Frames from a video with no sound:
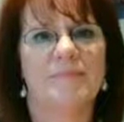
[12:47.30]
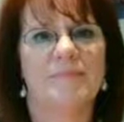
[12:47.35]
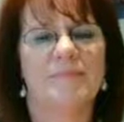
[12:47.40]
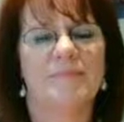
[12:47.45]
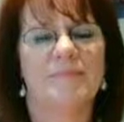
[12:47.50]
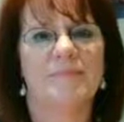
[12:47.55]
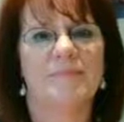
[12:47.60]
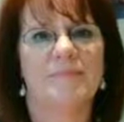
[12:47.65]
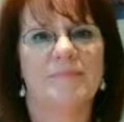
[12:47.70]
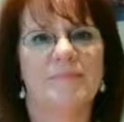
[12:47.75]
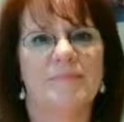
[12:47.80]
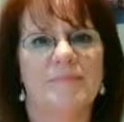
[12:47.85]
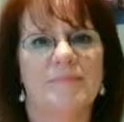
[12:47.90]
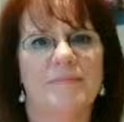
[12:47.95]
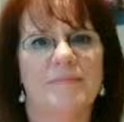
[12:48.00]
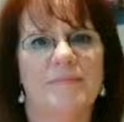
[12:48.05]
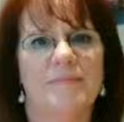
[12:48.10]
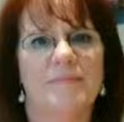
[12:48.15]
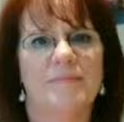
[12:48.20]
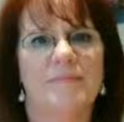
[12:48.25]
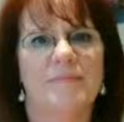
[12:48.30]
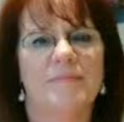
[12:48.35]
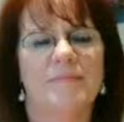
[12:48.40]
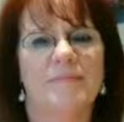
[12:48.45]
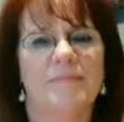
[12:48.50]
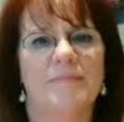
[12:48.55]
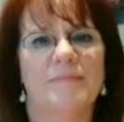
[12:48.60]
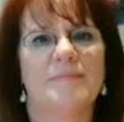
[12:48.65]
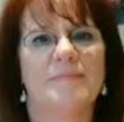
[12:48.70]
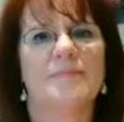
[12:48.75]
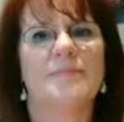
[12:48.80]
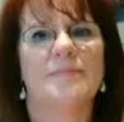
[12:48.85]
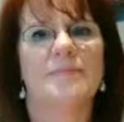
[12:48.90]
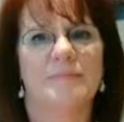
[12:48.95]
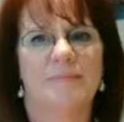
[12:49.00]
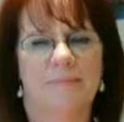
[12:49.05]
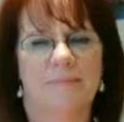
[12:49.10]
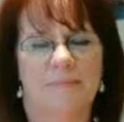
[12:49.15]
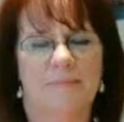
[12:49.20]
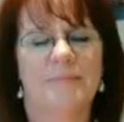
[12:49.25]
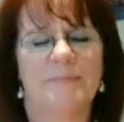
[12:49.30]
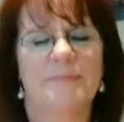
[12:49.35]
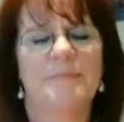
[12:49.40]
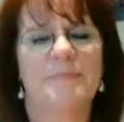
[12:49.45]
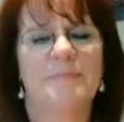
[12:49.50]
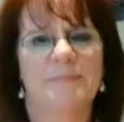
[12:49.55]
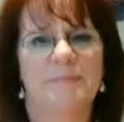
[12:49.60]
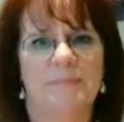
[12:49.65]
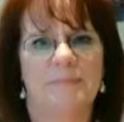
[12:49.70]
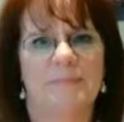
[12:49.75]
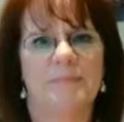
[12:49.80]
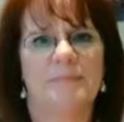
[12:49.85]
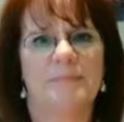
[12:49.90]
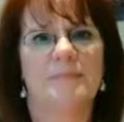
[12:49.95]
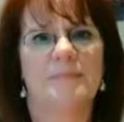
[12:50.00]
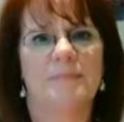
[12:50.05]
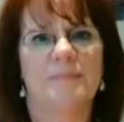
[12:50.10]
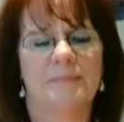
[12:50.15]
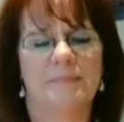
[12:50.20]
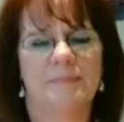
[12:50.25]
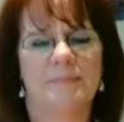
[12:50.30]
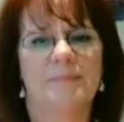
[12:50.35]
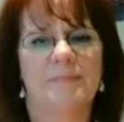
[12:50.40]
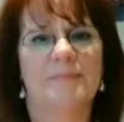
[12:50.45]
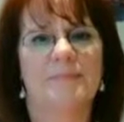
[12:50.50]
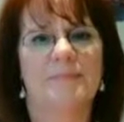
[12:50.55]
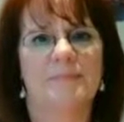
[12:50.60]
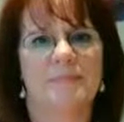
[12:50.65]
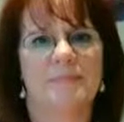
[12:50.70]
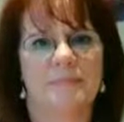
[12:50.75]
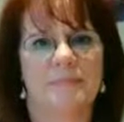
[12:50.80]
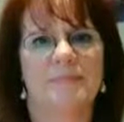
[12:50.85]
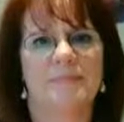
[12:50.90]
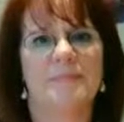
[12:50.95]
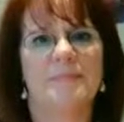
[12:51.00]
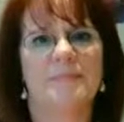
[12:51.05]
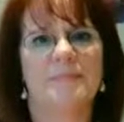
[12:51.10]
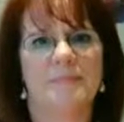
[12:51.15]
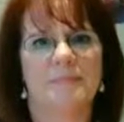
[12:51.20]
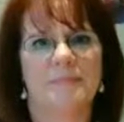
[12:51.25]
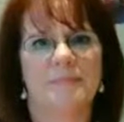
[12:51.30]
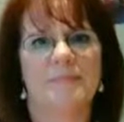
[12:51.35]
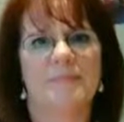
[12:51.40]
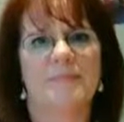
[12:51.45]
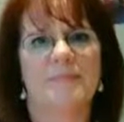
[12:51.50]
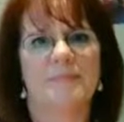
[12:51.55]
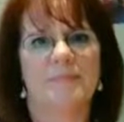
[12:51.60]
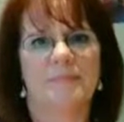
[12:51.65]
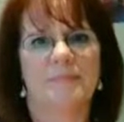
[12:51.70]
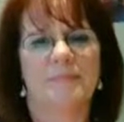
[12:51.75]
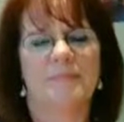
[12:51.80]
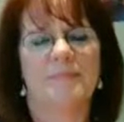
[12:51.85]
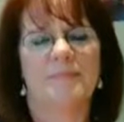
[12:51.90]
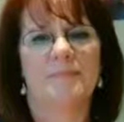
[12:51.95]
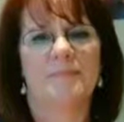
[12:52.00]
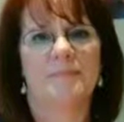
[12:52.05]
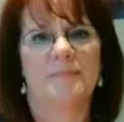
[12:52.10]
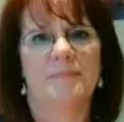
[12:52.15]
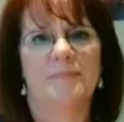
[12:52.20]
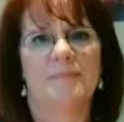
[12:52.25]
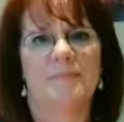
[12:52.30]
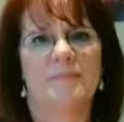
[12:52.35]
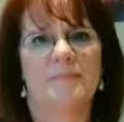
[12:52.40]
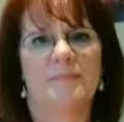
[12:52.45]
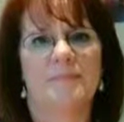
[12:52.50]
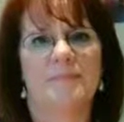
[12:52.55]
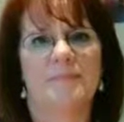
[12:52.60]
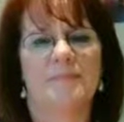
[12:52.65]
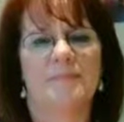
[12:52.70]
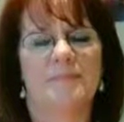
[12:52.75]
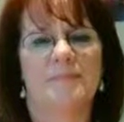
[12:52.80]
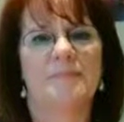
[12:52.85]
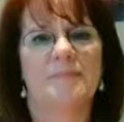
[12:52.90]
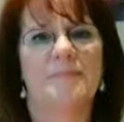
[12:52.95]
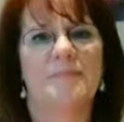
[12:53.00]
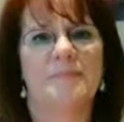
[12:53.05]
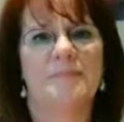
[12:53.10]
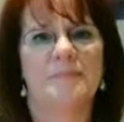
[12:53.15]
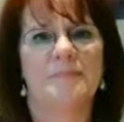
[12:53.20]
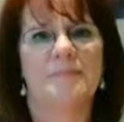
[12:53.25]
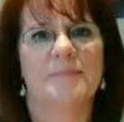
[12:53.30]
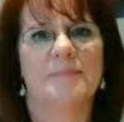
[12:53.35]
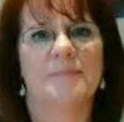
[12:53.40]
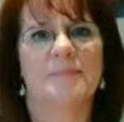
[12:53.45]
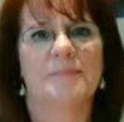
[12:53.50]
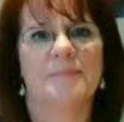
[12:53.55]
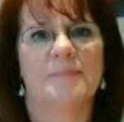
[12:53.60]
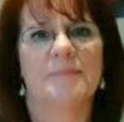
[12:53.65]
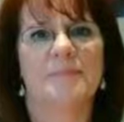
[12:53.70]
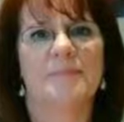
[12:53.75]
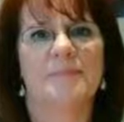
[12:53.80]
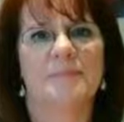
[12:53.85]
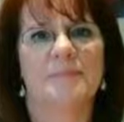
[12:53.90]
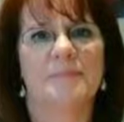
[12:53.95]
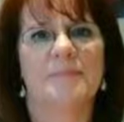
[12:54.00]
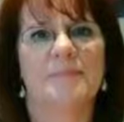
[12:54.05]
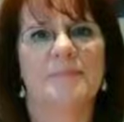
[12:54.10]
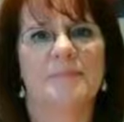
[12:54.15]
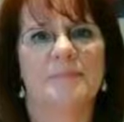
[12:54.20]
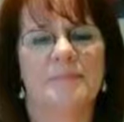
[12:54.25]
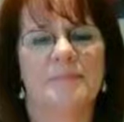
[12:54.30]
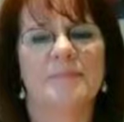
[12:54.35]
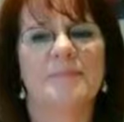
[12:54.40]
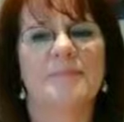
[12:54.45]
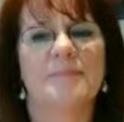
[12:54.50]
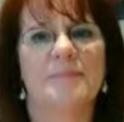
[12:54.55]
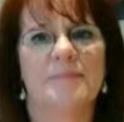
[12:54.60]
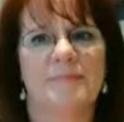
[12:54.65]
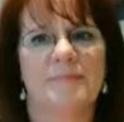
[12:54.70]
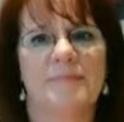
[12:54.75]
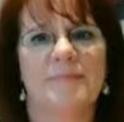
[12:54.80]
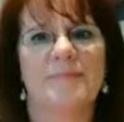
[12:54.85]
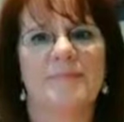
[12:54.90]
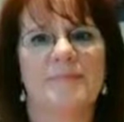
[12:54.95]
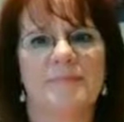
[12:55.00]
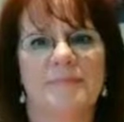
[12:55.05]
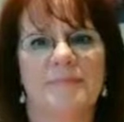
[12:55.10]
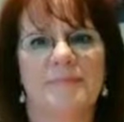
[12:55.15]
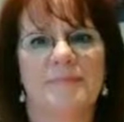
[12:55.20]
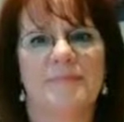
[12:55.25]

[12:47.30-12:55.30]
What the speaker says: (silent)